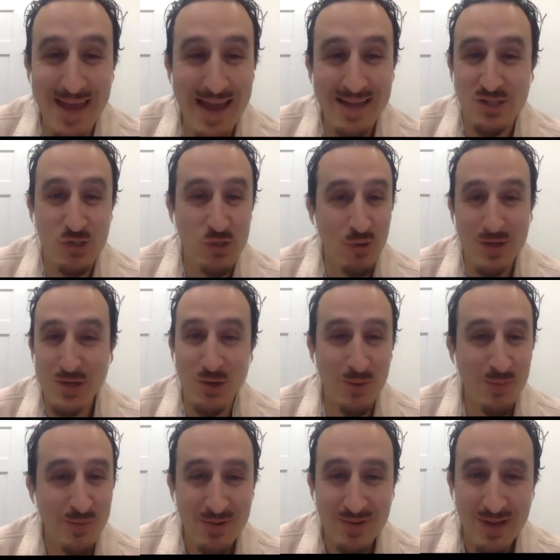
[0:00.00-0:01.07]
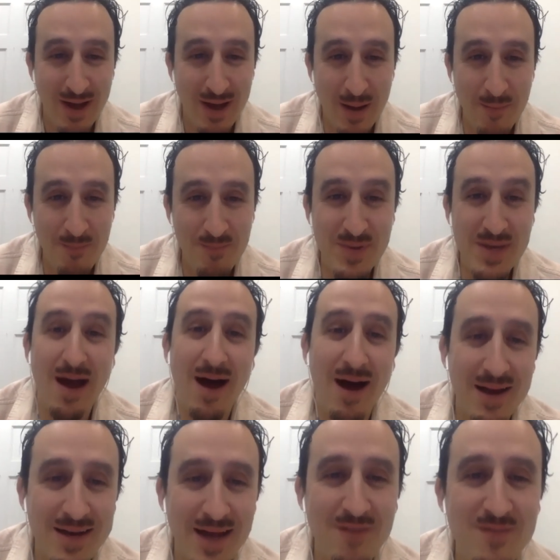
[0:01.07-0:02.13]
is totally doable.
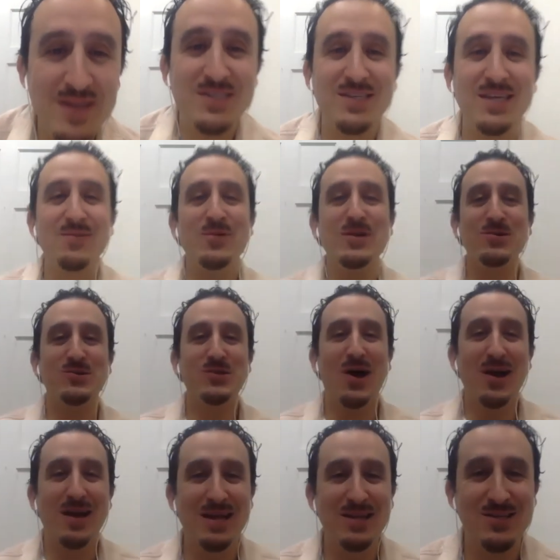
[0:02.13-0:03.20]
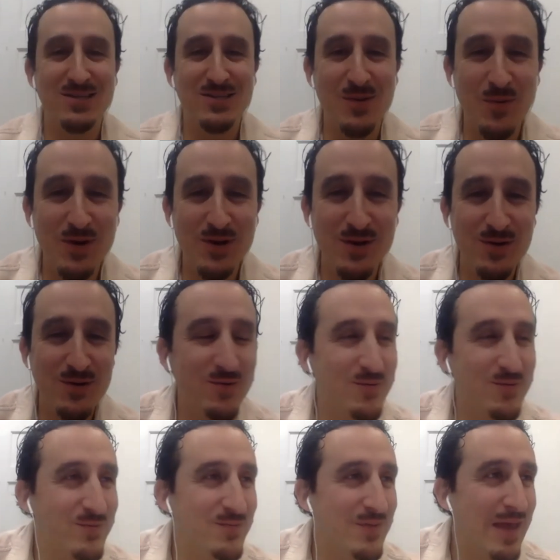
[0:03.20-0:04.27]
Beyond, obviously, when you're talking to someone
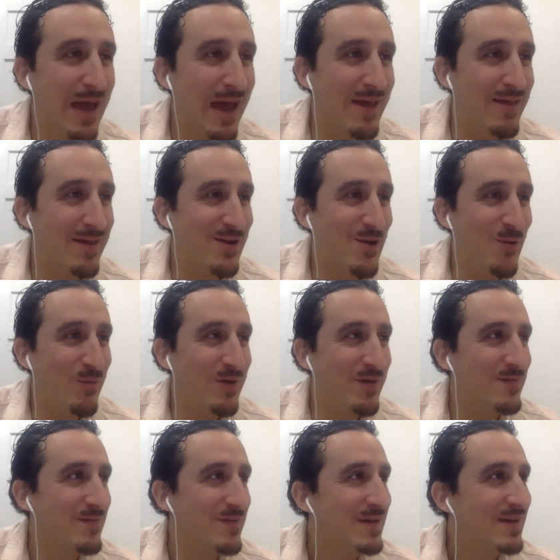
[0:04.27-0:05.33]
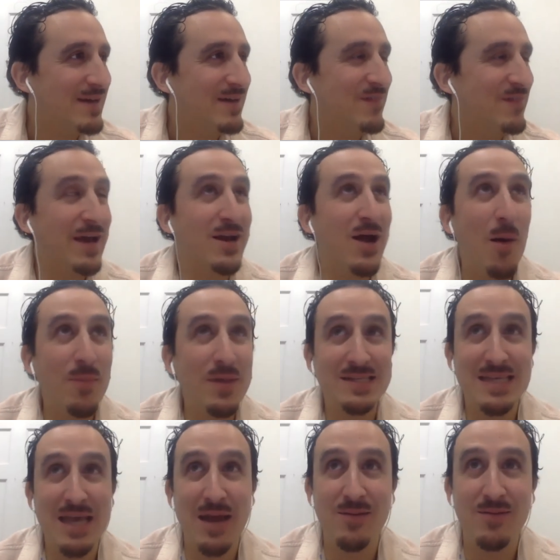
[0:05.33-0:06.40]
who I can humbly
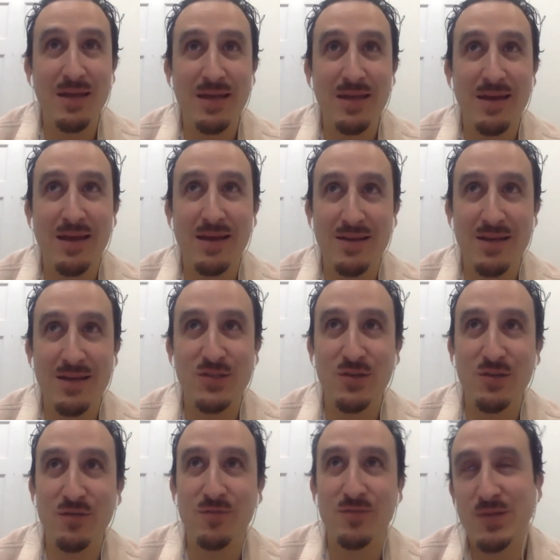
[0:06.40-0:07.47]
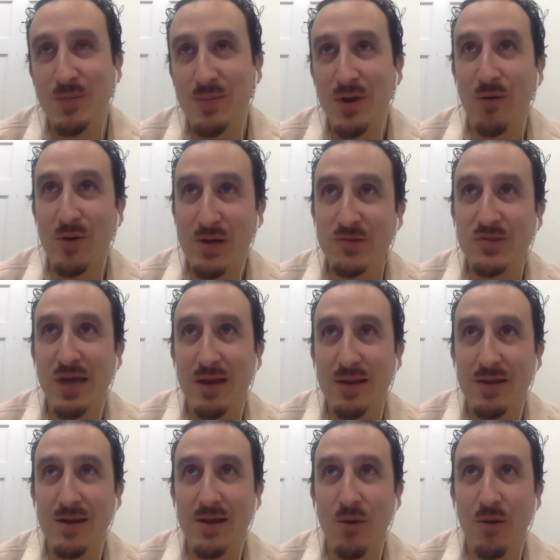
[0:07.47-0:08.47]
say, to mirror what you said,